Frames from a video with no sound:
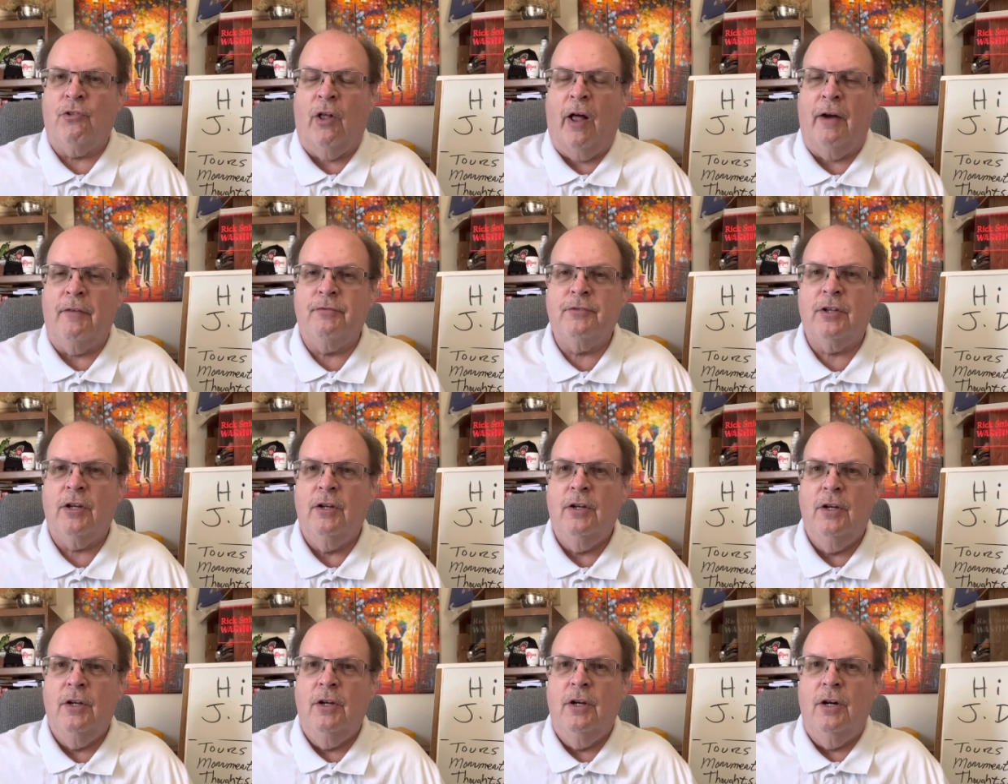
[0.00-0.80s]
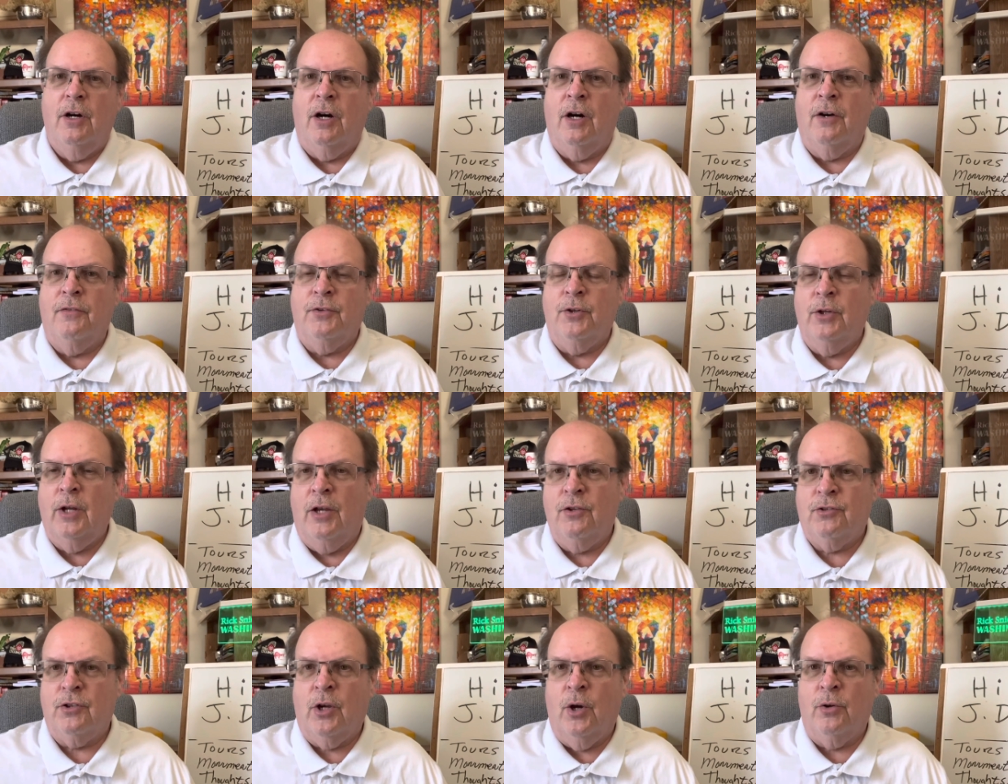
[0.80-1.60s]
left uh, a few
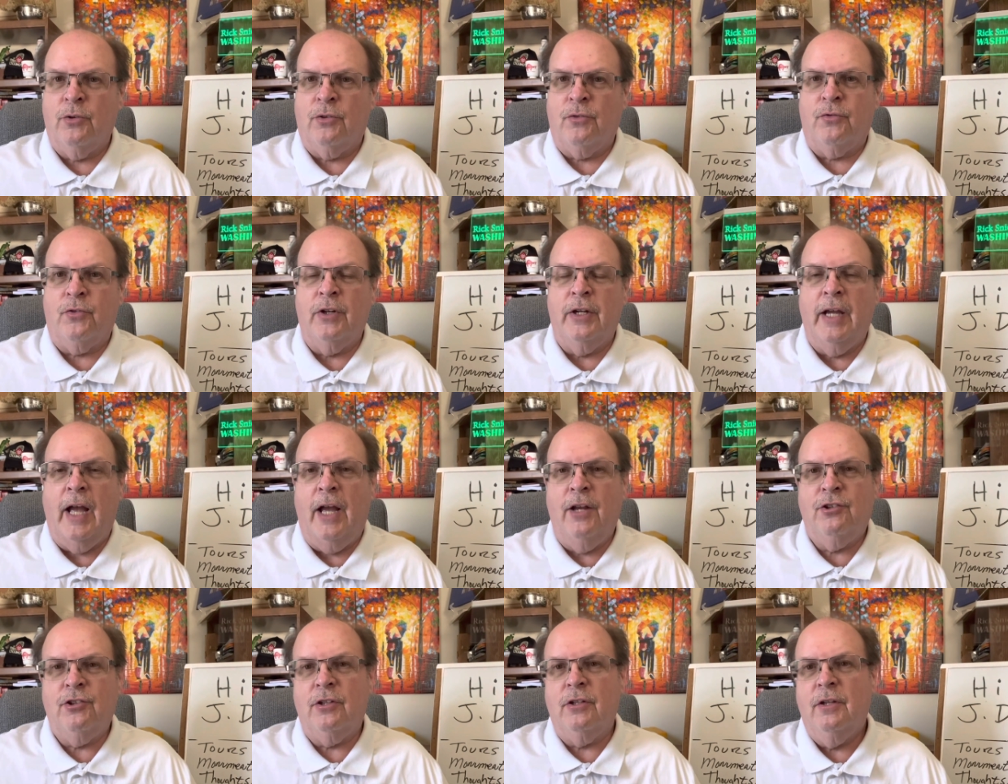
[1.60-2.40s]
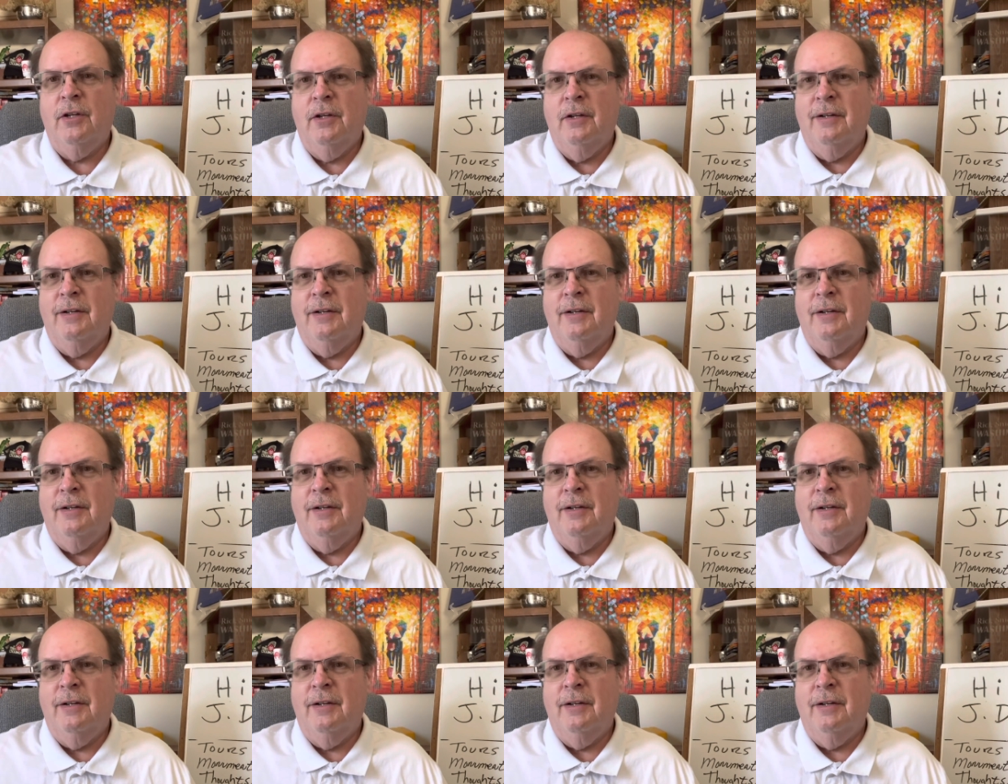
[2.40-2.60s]
days ago as a free agent.